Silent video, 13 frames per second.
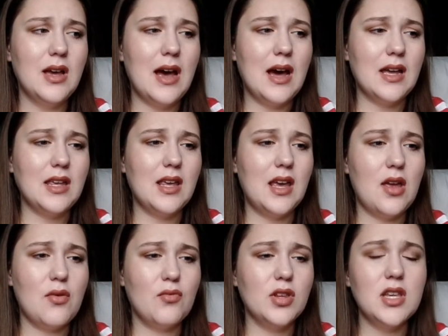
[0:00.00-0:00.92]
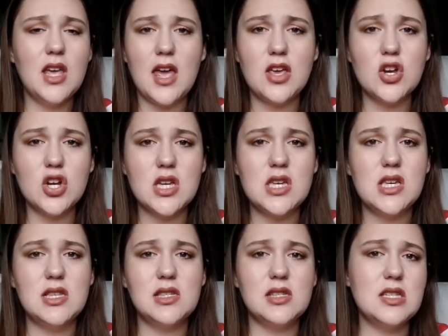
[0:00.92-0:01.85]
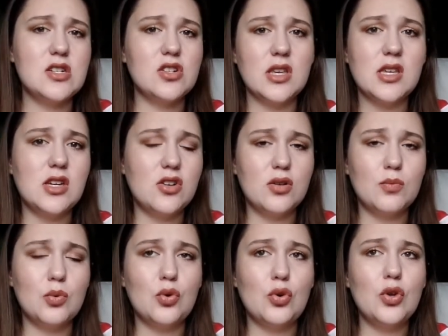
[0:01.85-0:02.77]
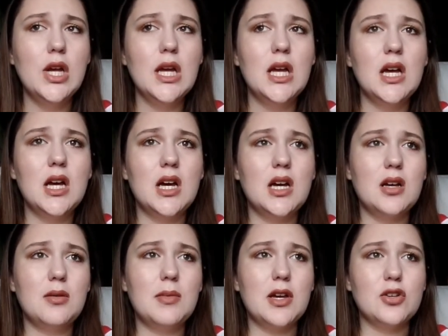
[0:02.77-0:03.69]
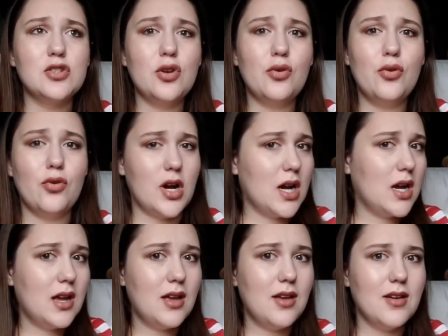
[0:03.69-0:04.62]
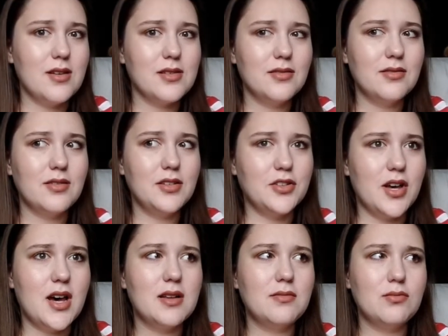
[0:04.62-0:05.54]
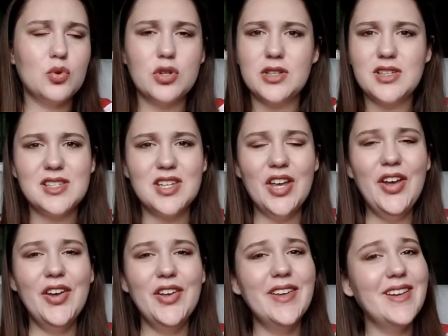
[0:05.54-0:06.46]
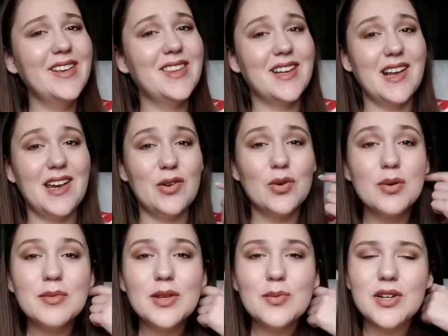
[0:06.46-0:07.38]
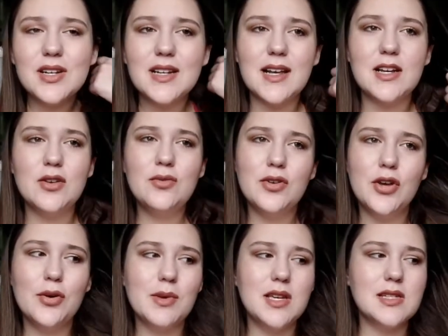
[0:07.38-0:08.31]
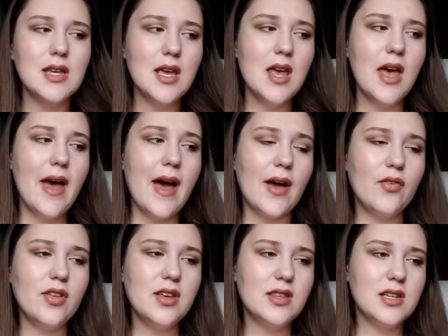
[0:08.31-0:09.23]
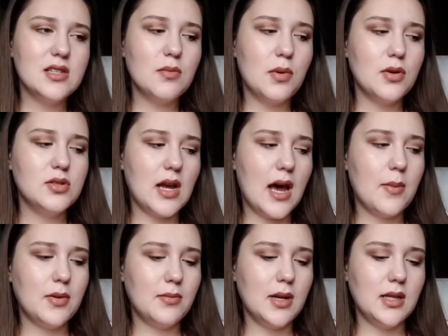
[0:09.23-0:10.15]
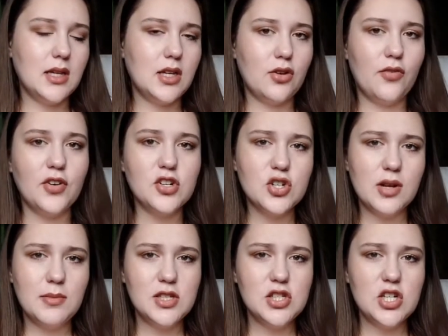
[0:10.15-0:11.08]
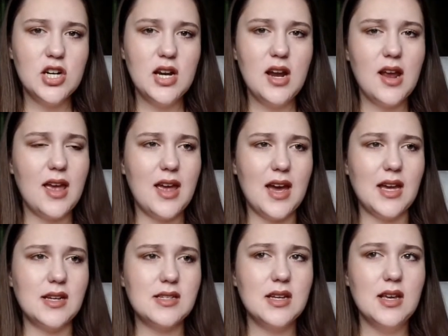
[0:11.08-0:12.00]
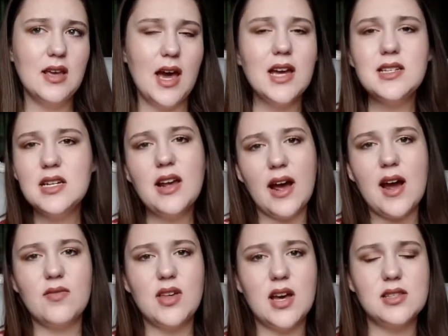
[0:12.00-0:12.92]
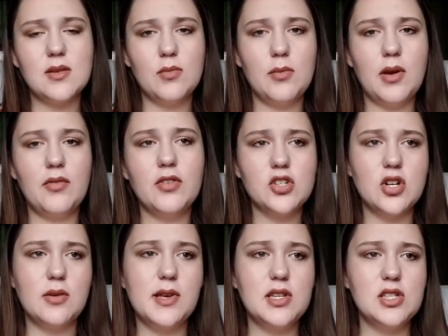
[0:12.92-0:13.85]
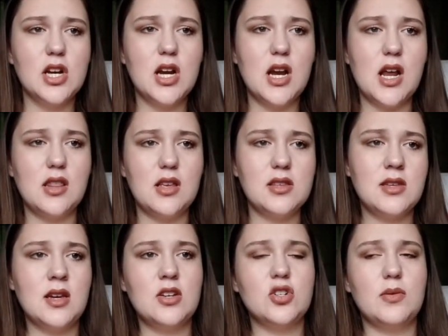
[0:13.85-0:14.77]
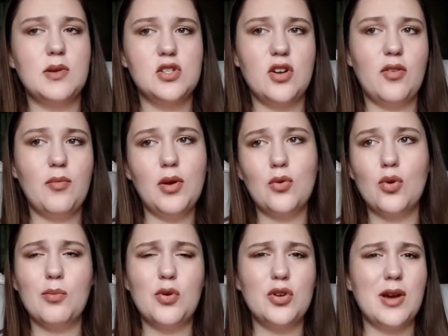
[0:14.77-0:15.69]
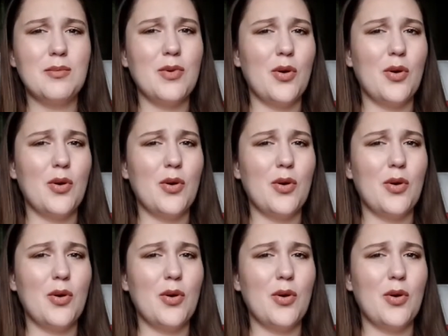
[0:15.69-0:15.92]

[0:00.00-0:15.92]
I get really angry easily or like irritable. I also cry a lot more easily than I normally would, and I don't know, because I feel like that's supposed to happen mainly in your first trimester, and I did have that some of my first trimester, and then second trimester I've been normal, and now I'm